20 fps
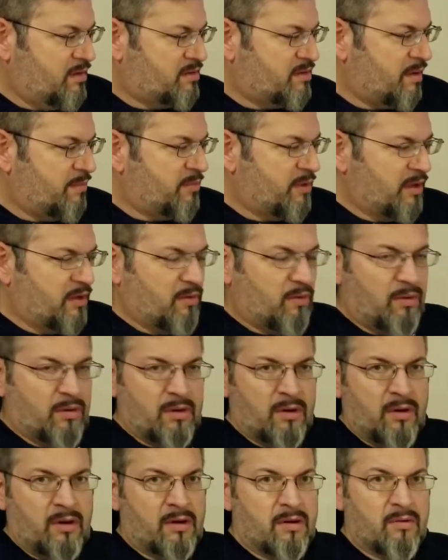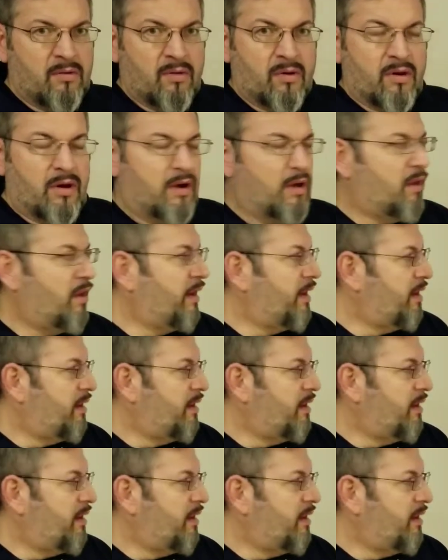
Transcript: something going on, or